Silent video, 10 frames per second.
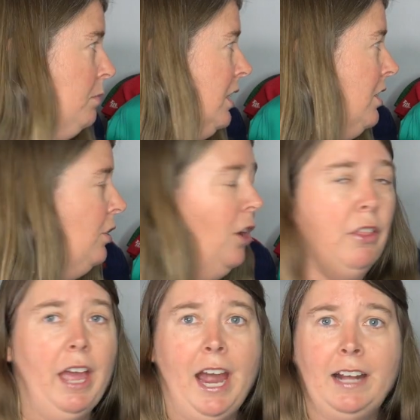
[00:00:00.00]
These are
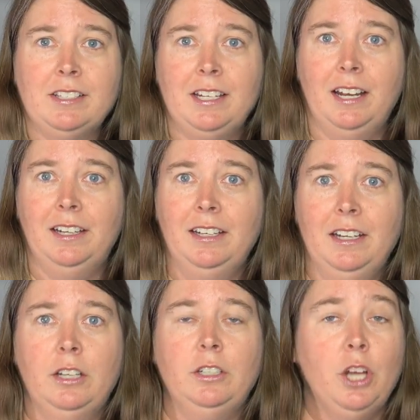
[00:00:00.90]
all the hats that I
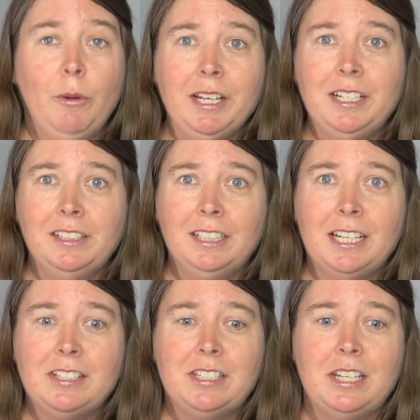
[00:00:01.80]
know I need to
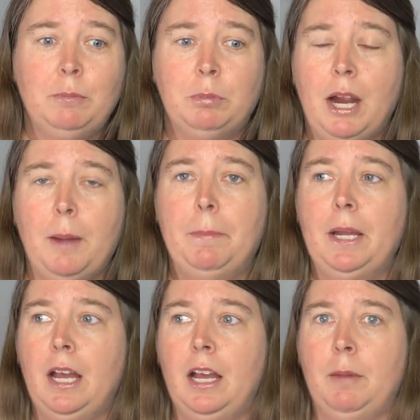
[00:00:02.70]
list and prep,
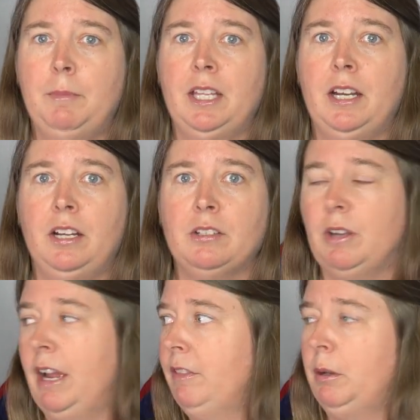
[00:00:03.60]
and then I
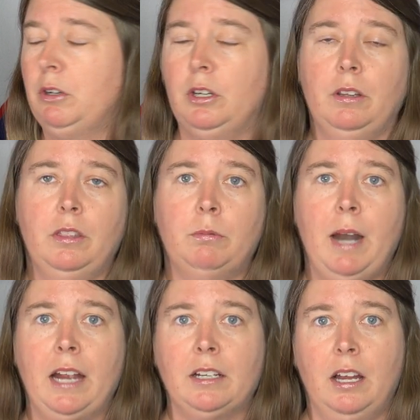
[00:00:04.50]
also have the
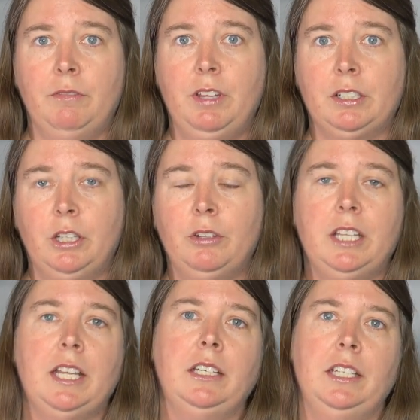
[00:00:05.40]
rack of the
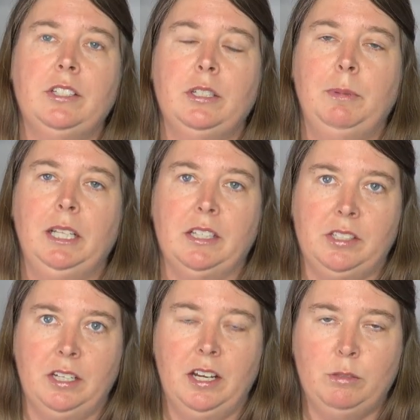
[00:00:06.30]
clothing that needs to be
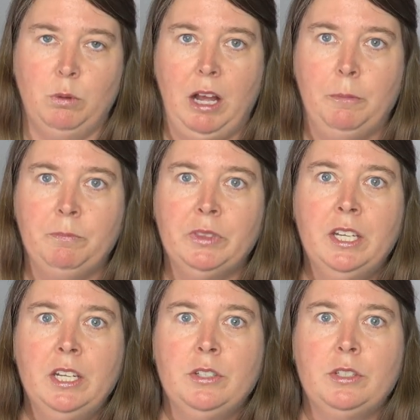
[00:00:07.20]
listed as well.
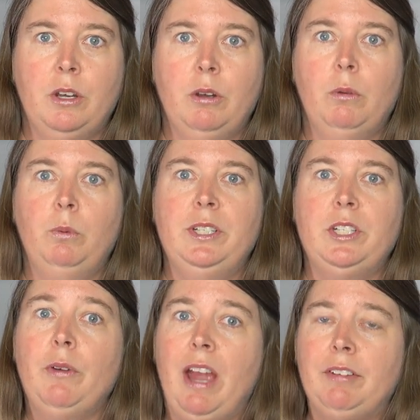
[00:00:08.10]
So we
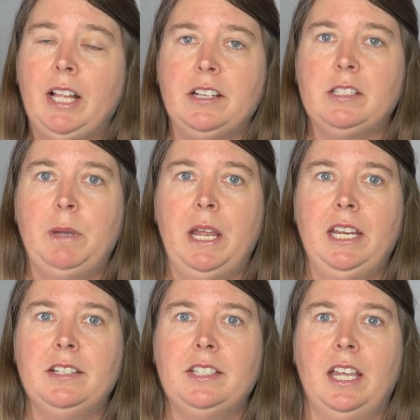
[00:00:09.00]
don't have a lot of
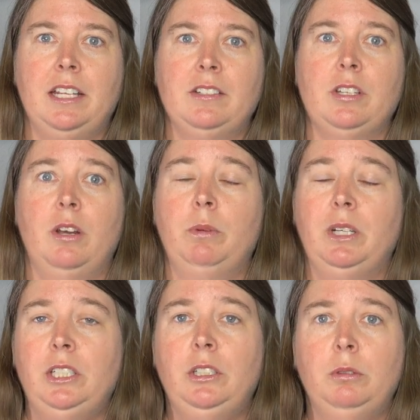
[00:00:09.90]
space, and so
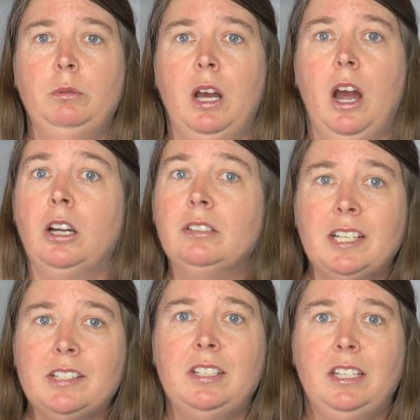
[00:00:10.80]
when you aren't
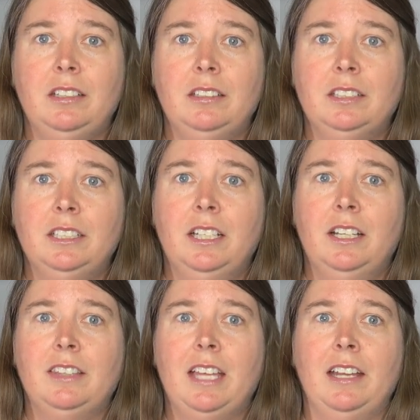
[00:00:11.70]
listing,
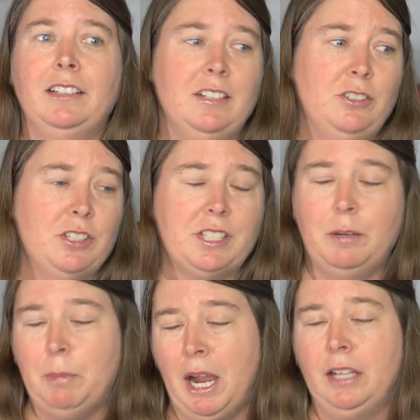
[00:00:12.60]
then it's just
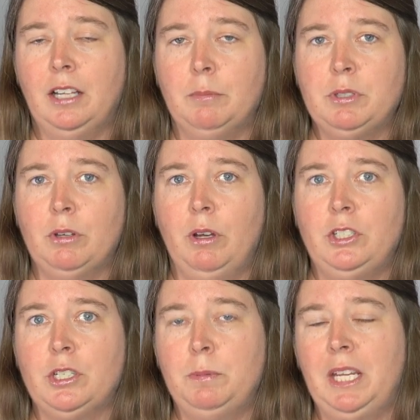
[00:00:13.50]
going to pile up. So it
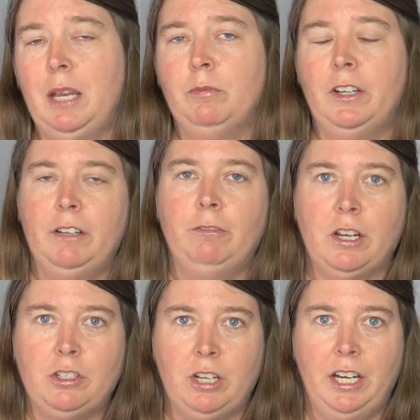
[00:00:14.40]
just became very
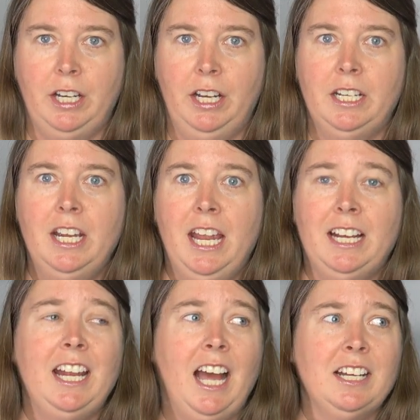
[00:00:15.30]
frustrating,
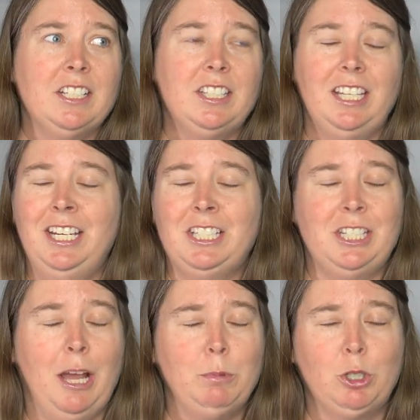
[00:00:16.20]
and I honestly
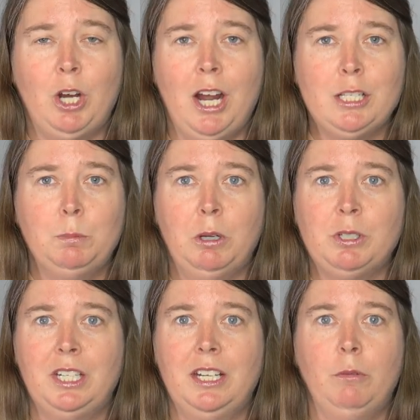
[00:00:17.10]
stopped
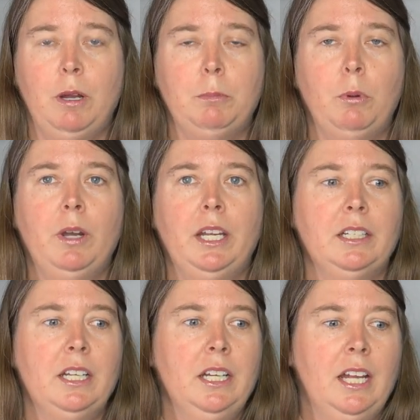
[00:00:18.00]
cross-posting at one
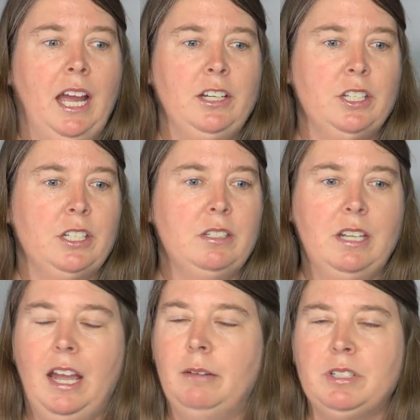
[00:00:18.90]
point. I
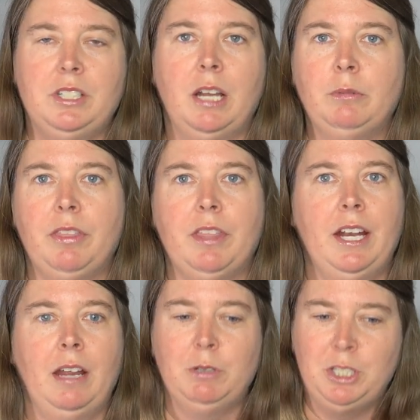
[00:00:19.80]
was done with it.
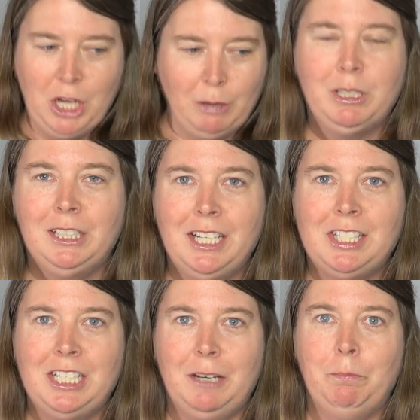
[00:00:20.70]
I was done with
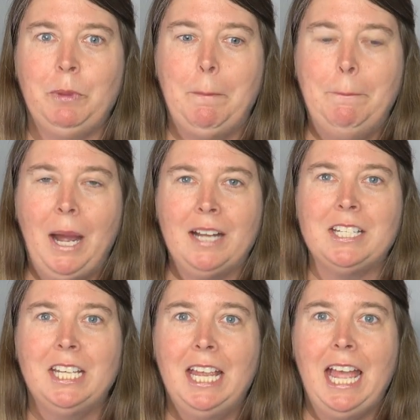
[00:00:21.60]
listing,
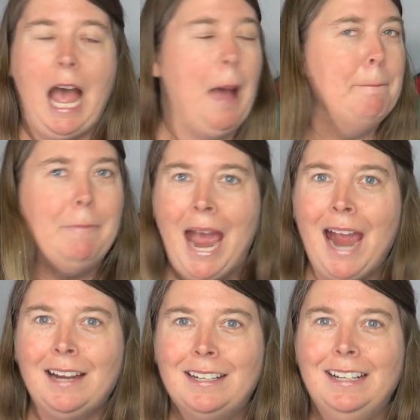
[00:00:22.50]
but I'm
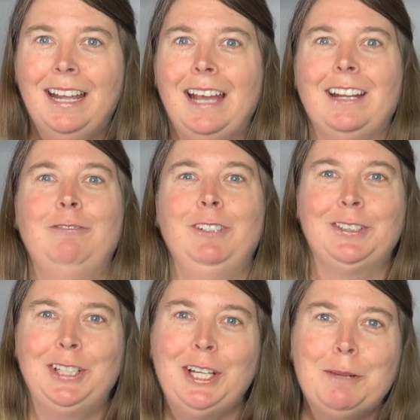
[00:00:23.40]
back and I
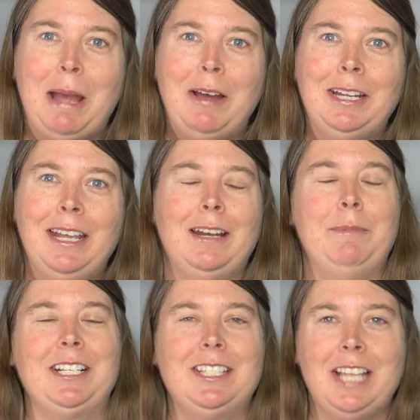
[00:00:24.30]
feel good about it, and
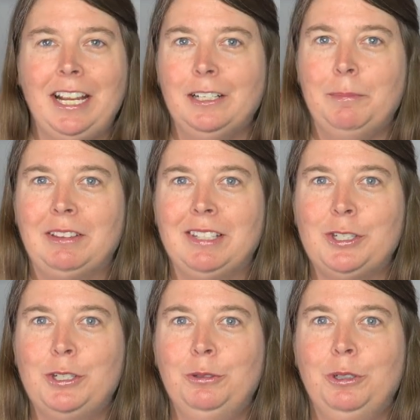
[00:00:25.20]
I'm excited about
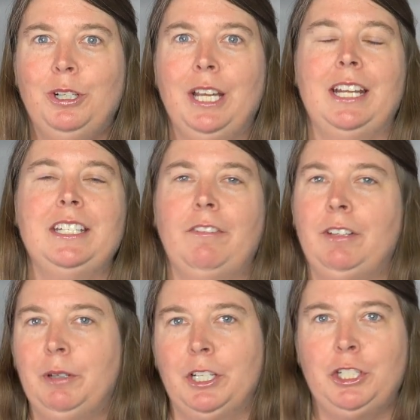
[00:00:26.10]
this tool, and I
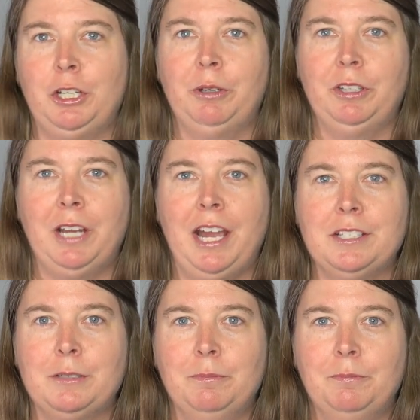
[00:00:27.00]
definitely want to share it with you
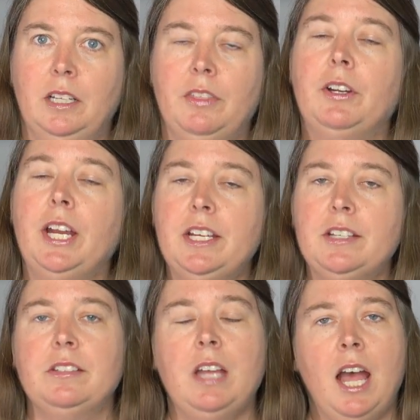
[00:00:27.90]
guys. There
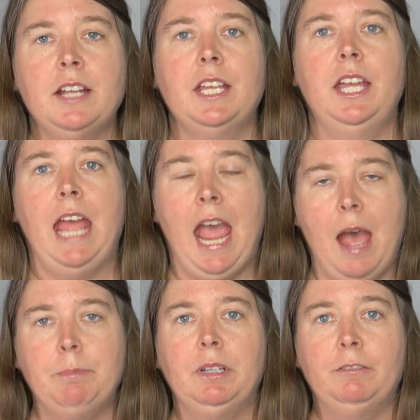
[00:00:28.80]
is not an
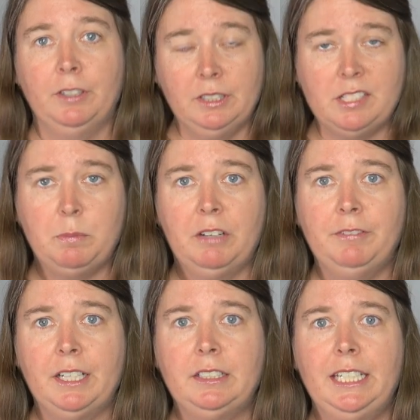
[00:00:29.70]
app for List
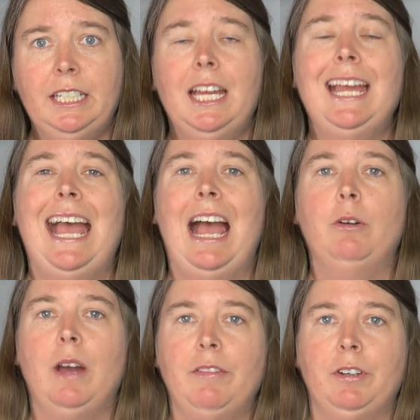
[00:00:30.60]
Perfectly,
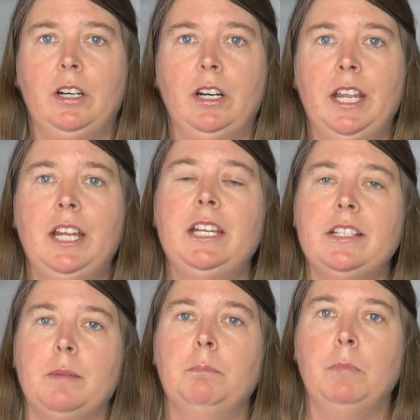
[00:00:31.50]
however, it
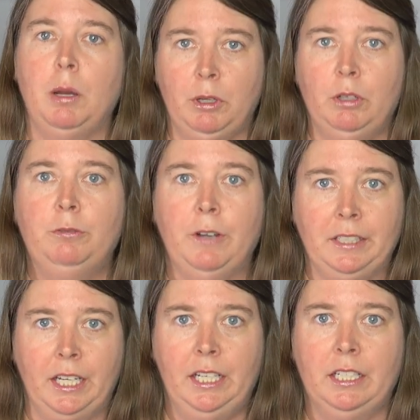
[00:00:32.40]
is mobile
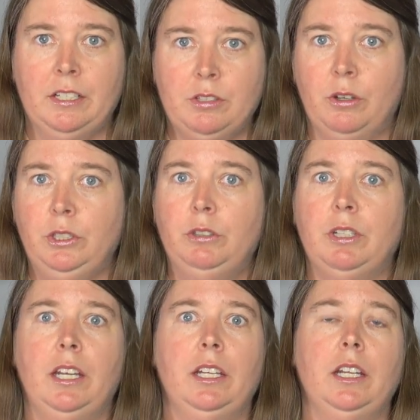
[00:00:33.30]
friendly. So you
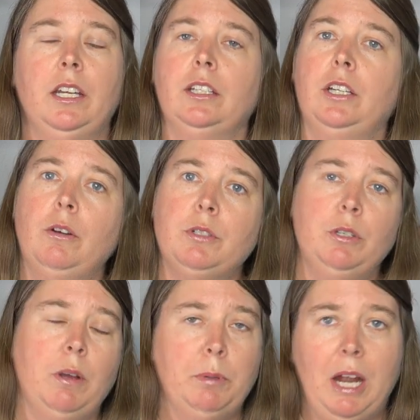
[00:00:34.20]
can go
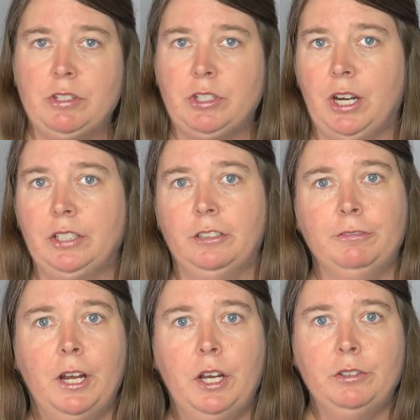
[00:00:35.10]
to a browser on your
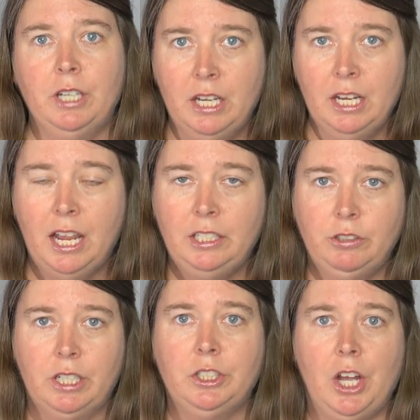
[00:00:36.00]
phone and
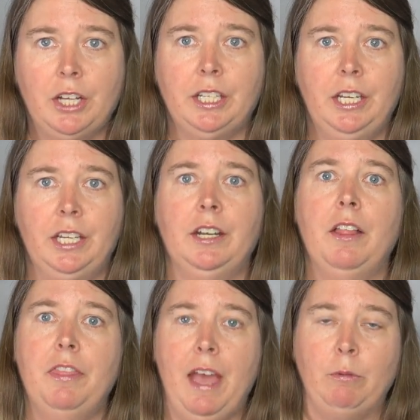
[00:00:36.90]
you can log in
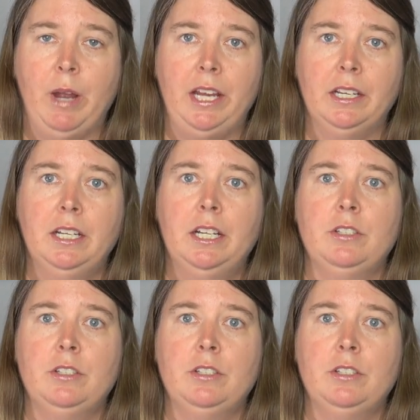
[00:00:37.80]
that way.